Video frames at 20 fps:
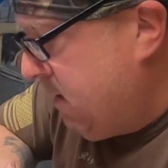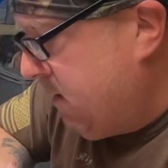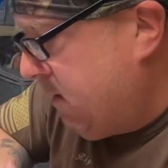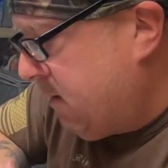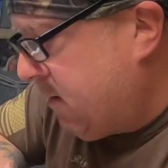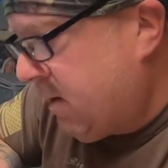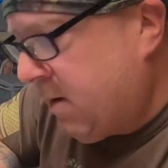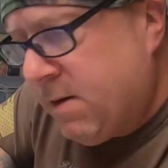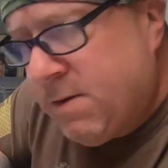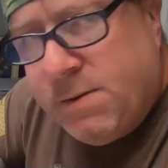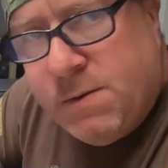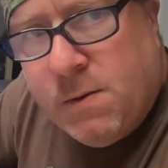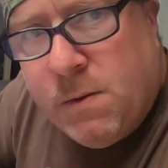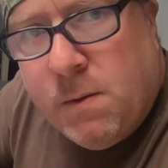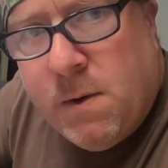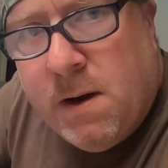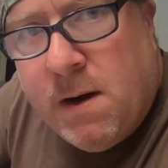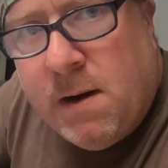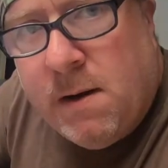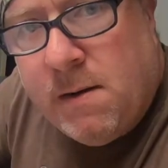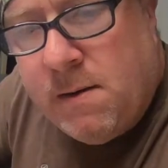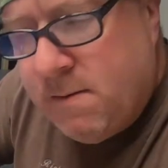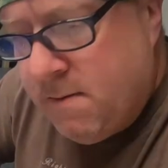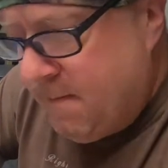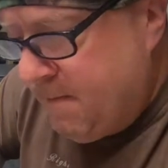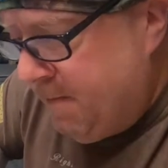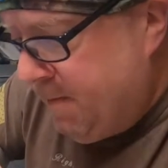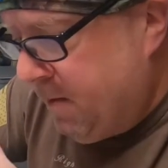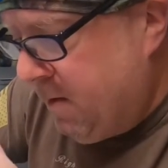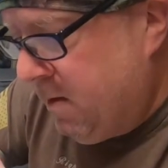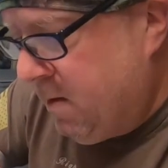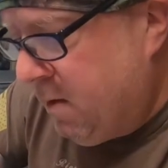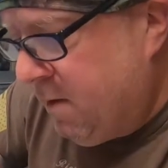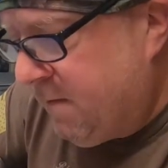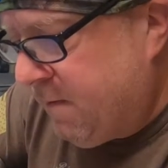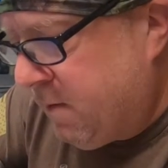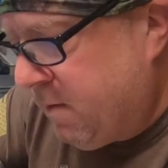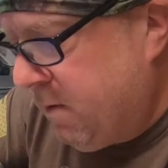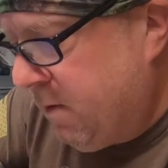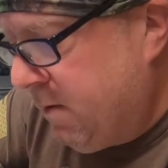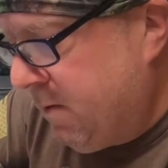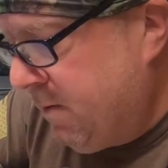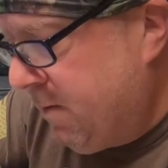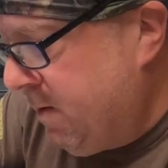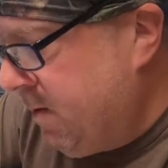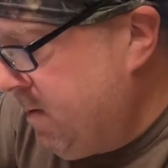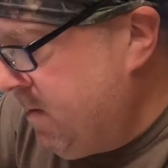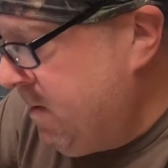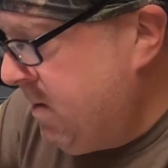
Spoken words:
got our control wire off our load.